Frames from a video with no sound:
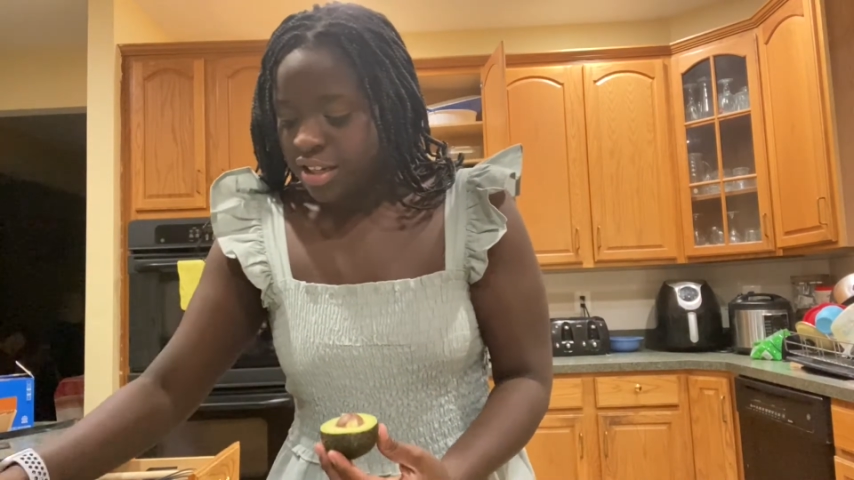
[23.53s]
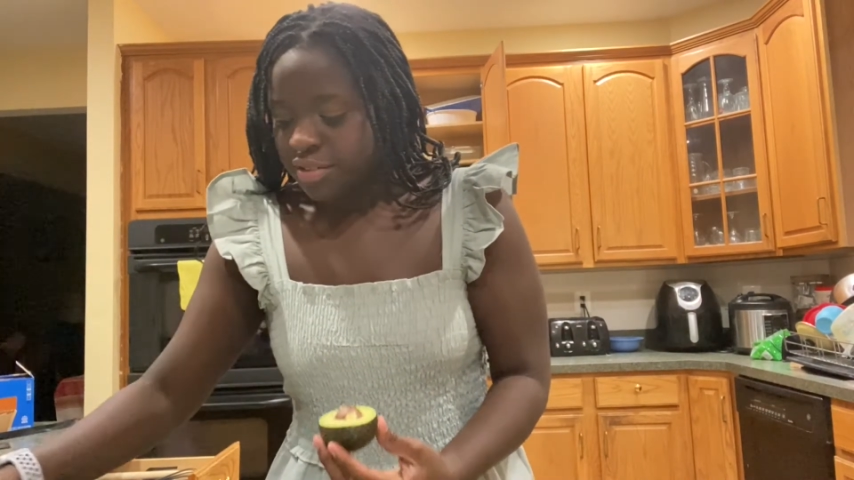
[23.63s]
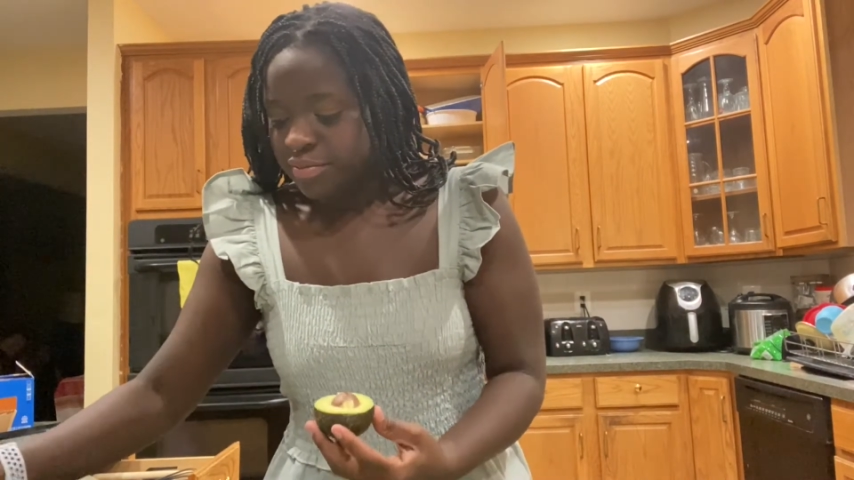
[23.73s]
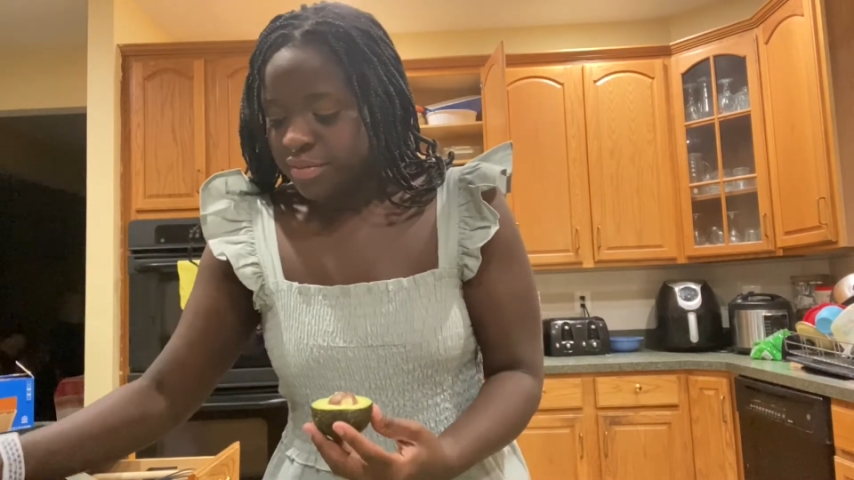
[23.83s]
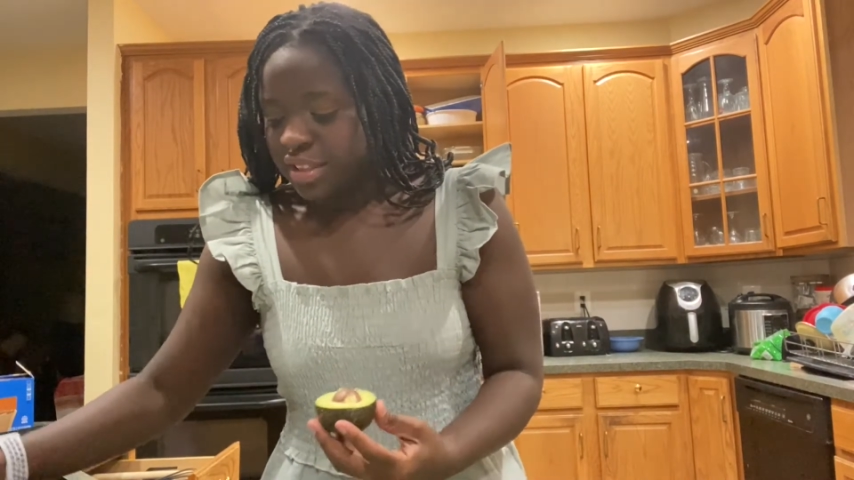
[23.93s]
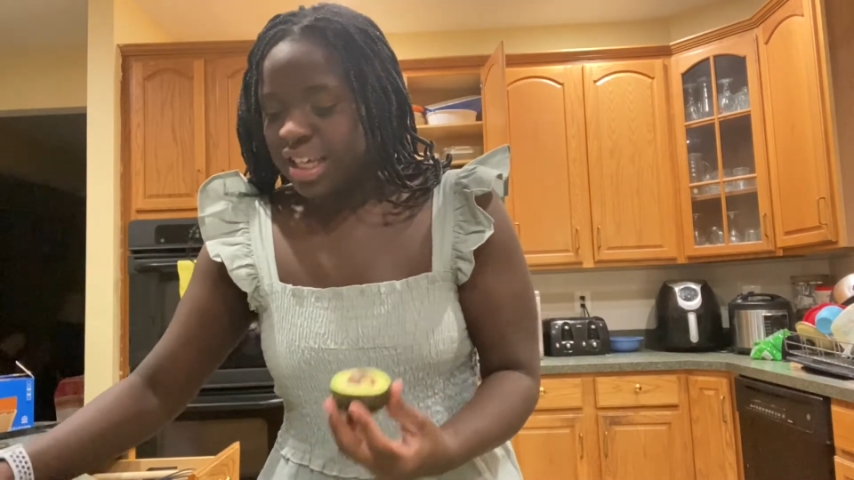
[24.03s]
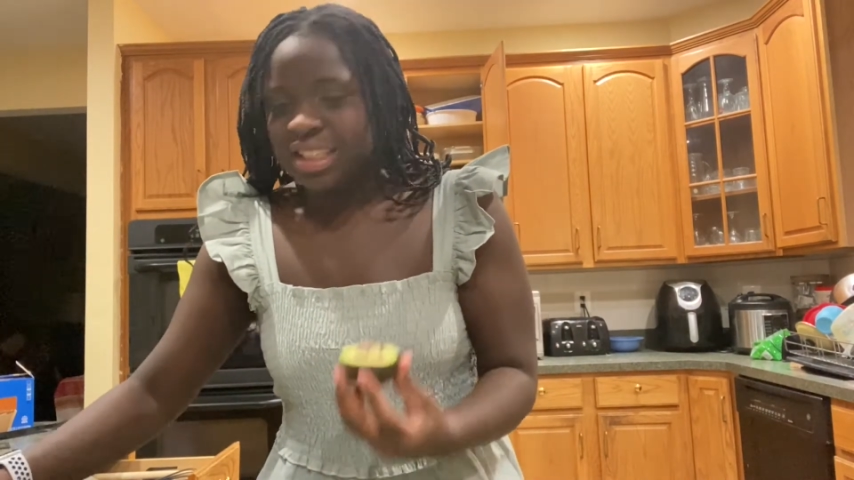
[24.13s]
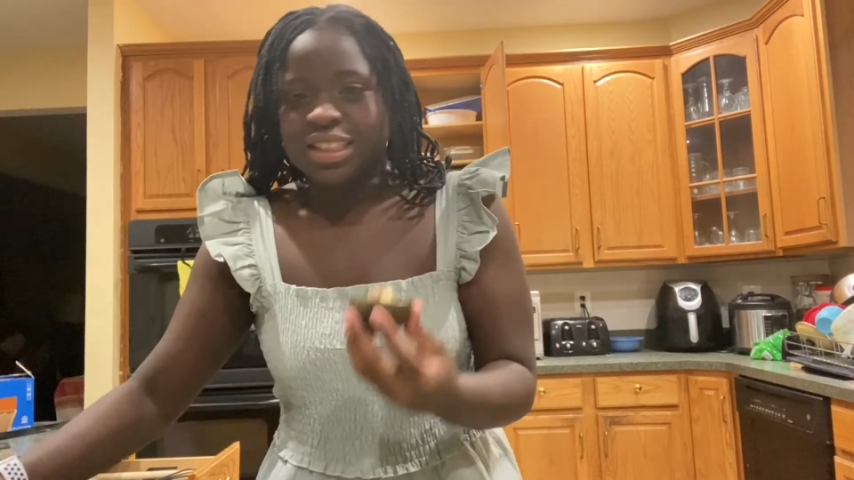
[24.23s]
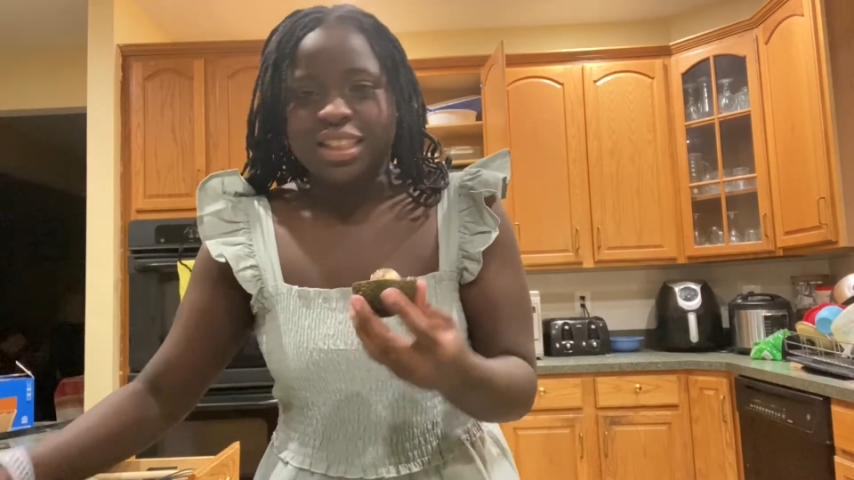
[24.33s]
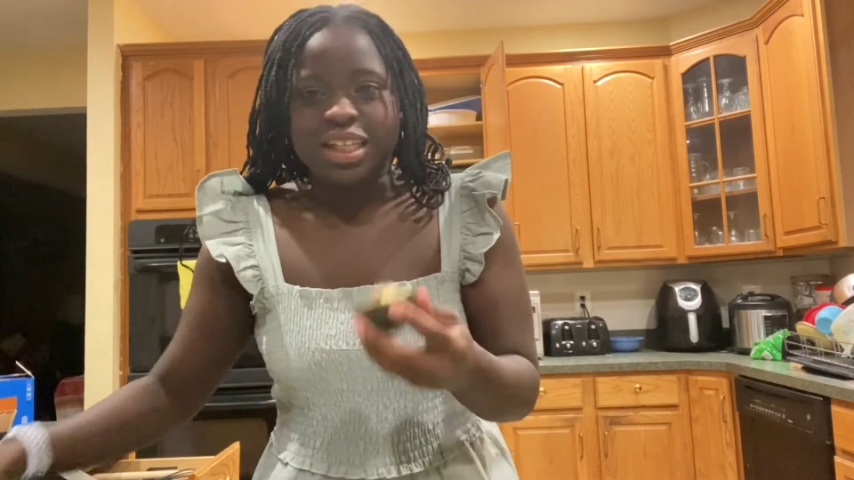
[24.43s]
Like it's
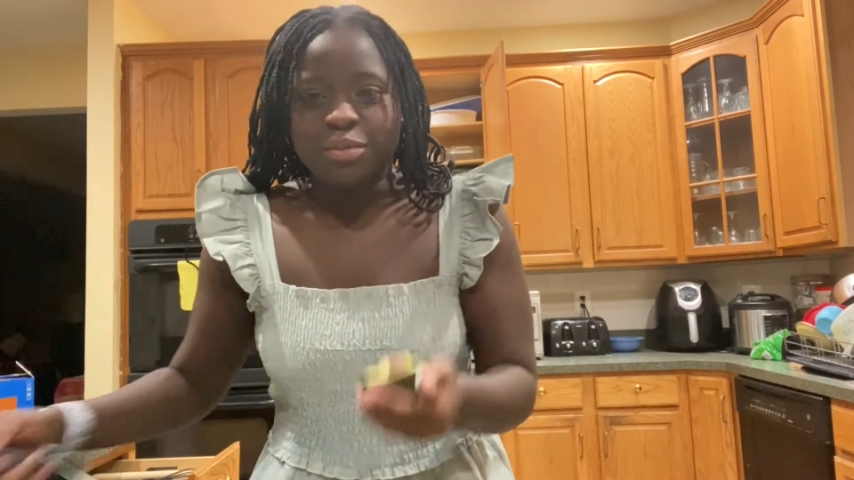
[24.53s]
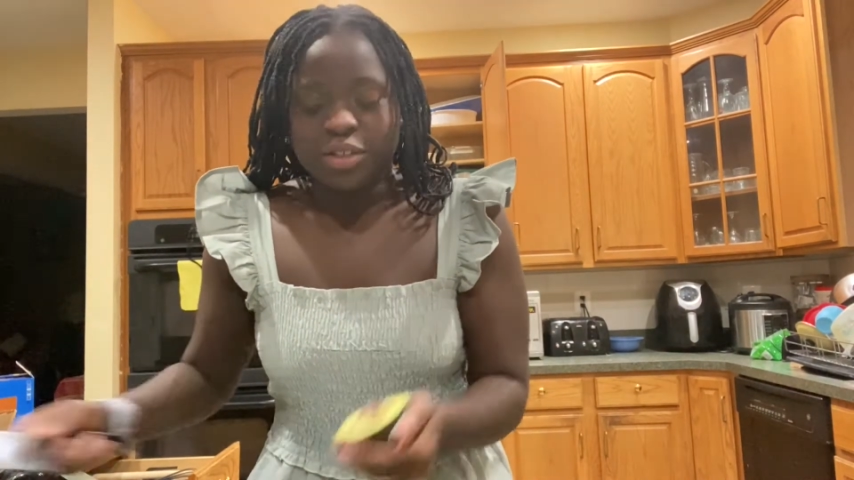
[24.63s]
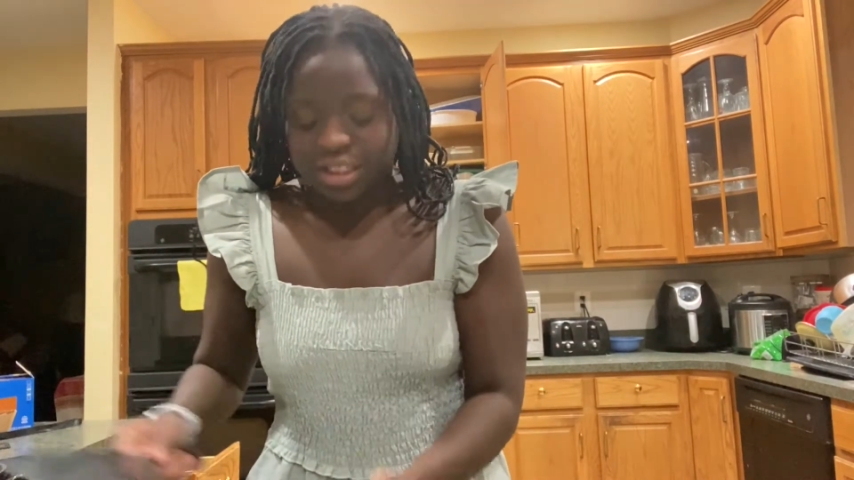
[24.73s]
just like the most